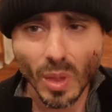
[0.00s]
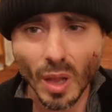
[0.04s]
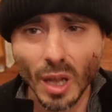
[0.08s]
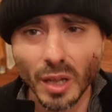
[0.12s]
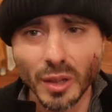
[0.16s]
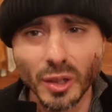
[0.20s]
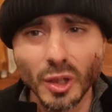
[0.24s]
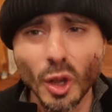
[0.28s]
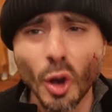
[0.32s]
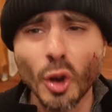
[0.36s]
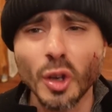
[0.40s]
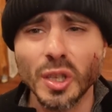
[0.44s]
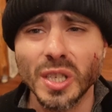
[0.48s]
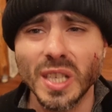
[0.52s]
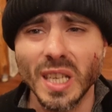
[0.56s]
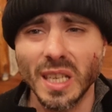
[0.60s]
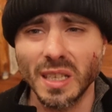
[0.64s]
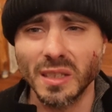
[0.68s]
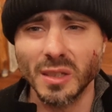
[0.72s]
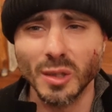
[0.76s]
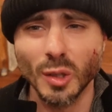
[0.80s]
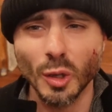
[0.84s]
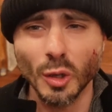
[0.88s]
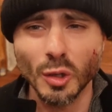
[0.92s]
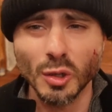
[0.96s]

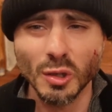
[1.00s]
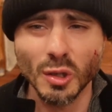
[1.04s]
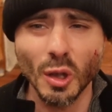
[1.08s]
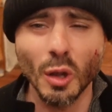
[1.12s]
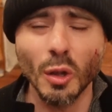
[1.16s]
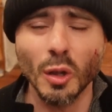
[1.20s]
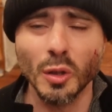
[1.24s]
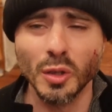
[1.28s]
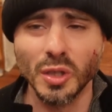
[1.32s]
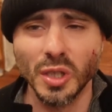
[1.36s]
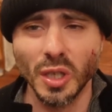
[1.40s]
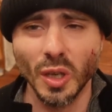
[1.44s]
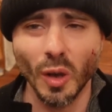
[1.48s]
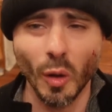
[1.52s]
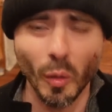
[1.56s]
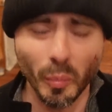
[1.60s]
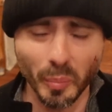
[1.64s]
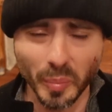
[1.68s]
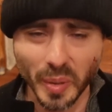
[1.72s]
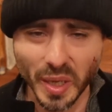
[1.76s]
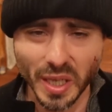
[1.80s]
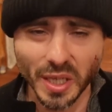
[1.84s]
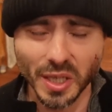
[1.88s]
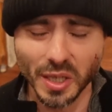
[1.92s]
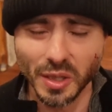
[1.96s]
doxas, doxology,
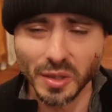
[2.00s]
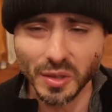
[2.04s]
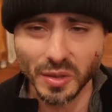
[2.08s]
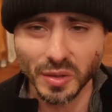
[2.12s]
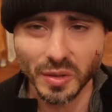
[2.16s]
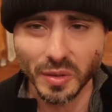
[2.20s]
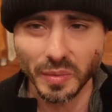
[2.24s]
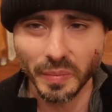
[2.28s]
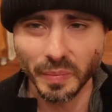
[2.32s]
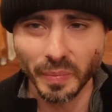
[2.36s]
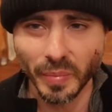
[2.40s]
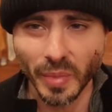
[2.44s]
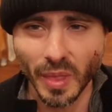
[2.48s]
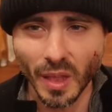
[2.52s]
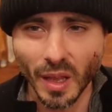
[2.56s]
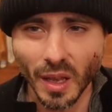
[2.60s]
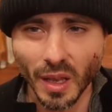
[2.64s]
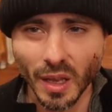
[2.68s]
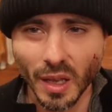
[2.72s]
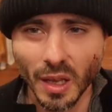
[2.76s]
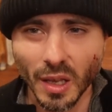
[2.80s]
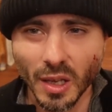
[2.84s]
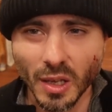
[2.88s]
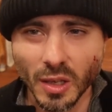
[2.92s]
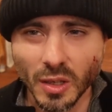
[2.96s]
opinions.
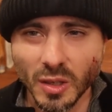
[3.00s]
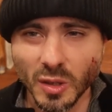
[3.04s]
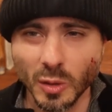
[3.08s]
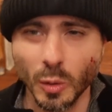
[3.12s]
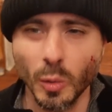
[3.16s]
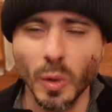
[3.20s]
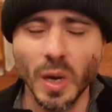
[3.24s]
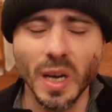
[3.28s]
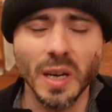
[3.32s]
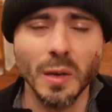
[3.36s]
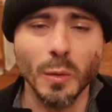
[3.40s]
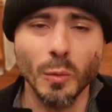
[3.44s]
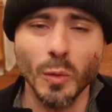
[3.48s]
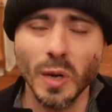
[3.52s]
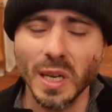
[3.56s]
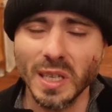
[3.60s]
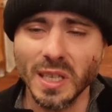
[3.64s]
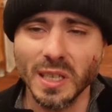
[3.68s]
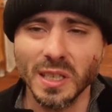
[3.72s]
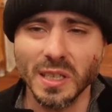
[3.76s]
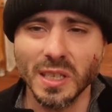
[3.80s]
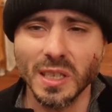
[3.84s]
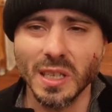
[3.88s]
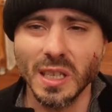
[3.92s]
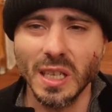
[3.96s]
So where
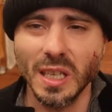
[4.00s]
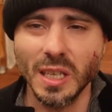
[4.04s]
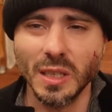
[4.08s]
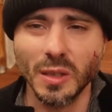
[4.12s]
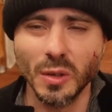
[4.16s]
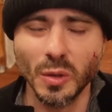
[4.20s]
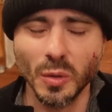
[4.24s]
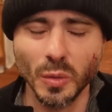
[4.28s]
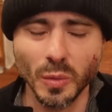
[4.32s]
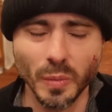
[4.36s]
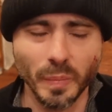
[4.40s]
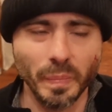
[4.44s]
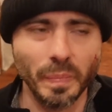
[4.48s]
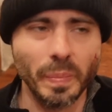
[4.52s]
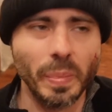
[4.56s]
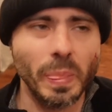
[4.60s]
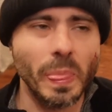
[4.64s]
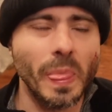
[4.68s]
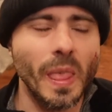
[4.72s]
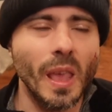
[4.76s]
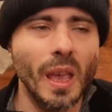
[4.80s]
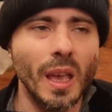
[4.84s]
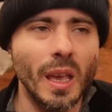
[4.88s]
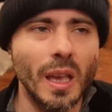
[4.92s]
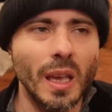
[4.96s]
does it lead to?
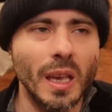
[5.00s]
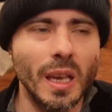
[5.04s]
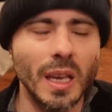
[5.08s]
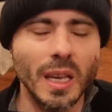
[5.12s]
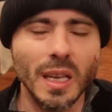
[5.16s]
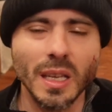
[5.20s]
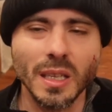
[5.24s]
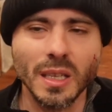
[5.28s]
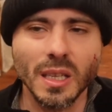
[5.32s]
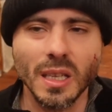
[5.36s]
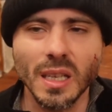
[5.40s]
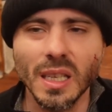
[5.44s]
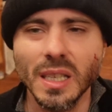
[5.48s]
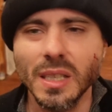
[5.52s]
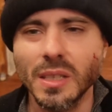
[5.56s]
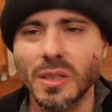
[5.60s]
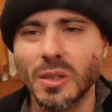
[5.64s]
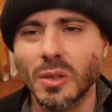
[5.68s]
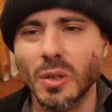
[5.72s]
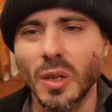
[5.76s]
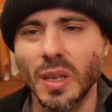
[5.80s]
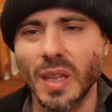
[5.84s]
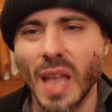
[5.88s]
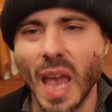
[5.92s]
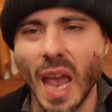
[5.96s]
It
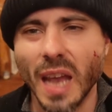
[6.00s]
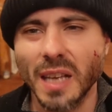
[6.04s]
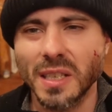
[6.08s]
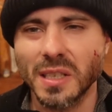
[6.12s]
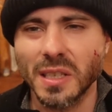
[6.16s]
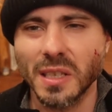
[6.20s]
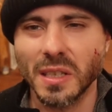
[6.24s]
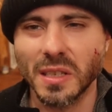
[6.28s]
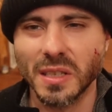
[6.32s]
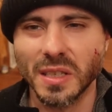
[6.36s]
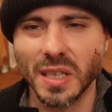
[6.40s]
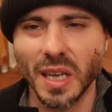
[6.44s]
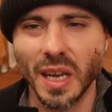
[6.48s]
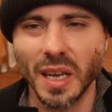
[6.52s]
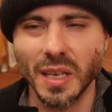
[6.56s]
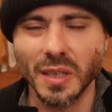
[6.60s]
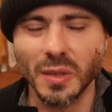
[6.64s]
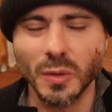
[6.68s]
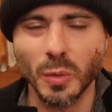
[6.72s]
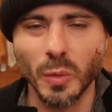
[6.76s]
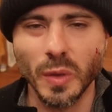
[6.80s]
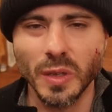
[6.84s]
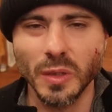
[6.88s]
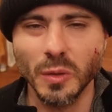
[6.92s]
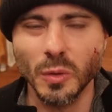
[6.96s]
leads to an
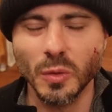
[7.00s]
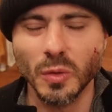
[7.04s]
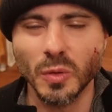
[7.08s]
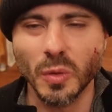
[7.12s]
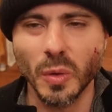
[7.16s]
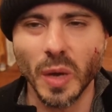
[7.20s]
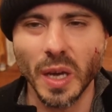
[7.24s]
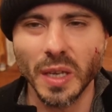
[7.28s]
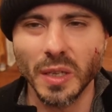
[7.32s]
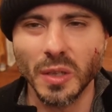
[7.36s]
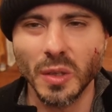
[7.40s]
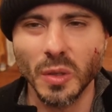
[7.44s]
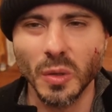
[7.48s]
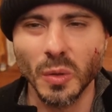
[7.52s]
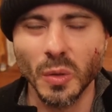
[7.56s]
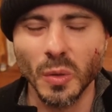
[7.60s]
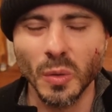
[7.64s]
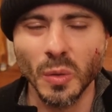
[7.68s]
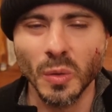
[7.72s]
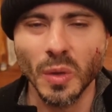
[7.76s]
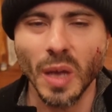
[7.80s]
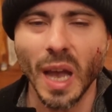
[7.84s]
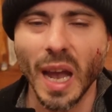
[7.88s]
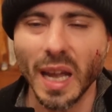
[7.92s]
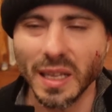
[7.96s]
exercise when you try
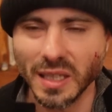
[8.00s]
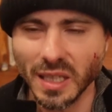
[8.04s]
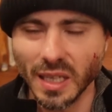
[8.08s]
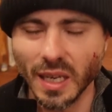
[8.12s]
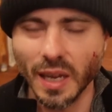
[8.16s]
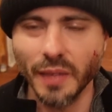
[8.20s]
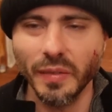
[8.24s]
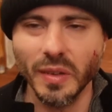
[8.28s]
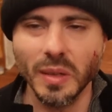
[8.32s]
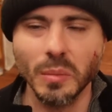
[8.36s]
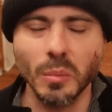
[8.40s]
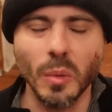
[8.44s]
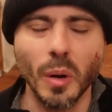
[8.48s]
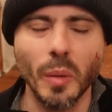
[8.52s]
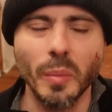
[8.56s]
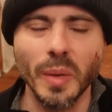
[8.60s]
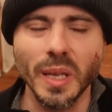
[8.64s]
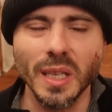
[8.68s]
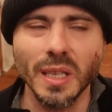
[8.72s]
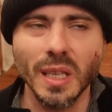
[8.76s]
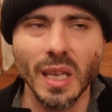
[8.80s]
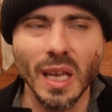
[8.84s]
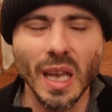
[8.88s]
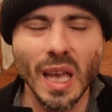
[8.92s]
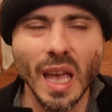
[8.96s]
to, at a given
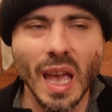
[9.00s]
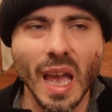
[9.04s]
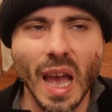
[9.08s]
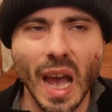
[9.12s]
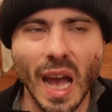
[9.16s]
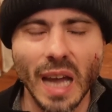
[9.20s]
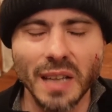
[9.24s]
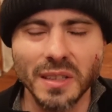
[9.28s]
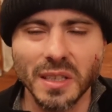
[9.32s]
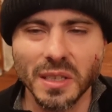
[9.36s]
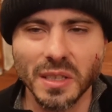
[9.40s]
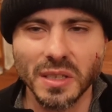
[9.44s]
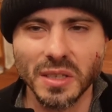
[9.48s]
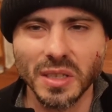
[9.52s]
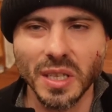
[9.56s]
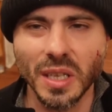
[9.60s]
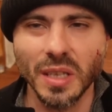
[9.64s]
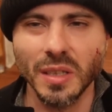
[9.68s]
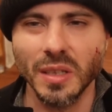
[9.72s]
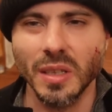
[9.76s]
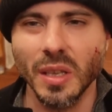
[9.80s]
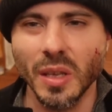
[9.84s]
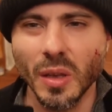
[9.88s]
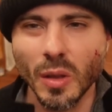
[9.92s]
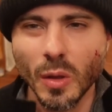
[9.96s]
moment,
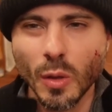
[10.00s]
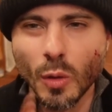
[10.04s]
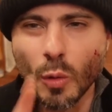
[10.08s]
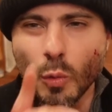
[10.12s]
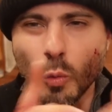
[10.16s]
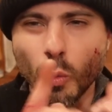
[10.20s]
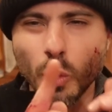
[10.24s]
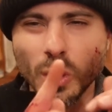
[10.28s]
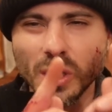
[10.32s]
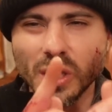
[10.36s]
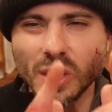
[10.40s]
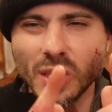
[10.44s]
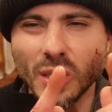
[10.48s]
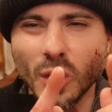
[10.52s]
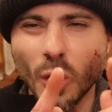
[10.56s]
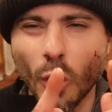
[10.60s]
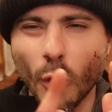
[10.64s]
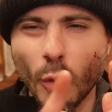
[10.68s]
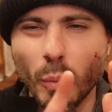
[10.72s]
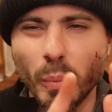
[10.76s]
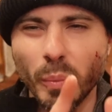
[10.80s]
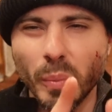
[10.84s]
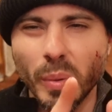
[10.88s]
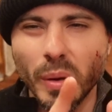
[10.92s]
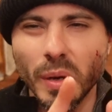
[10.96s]
understand what
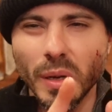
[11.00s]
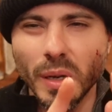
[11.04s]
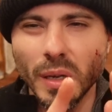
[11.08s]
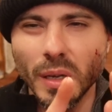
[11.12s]
scope